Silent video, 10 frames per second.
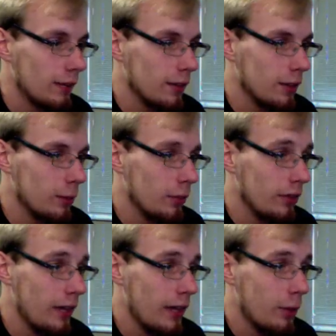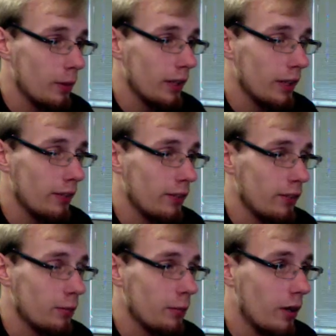we'll see how it likes this
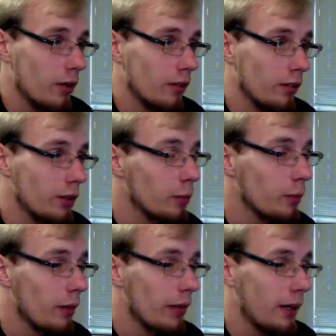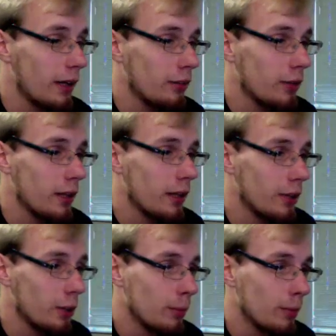topology. We might actually end
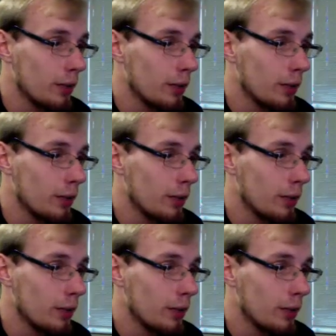up...